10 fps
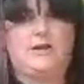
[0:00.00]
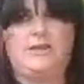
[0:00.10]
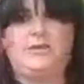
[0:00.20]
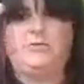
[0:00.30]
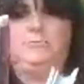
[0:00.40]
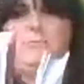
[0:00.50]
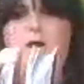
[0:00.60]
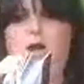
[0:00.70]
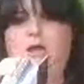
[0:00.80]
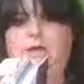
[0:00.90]

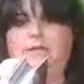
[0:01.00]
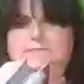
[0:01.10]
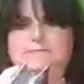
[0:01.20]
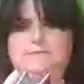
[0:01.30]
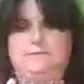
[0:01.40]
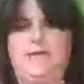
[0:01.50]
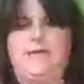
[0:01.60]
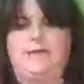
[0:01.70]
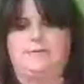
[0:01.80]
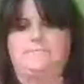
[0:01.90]
humongous.
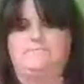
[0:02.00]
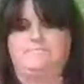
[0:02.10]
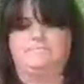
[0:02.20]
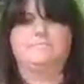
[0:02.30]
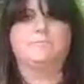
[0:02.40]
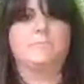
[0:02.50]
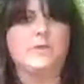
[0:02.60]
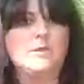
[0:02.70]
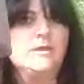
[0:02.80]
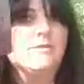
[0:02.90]
Like,
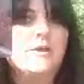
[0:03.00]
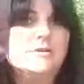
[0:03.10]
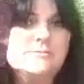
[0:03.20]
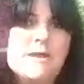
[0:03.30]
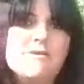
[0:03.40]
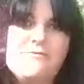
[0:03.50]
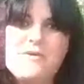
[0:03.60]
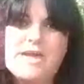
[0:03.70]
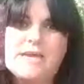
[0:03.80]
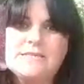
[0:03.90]
there's my
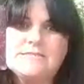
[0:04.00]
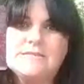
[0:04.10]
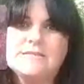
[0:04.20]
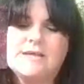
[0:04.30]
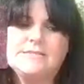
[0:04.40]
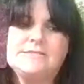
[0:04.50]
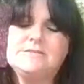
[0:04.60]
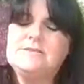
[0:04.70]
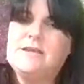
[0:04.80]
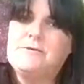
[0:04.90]
face.
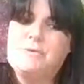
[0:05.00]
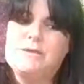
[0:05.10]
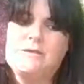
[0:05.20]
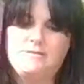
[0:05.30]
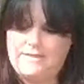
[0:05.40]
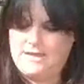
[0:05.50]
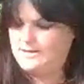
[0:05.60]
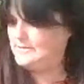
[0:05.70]
That's how big that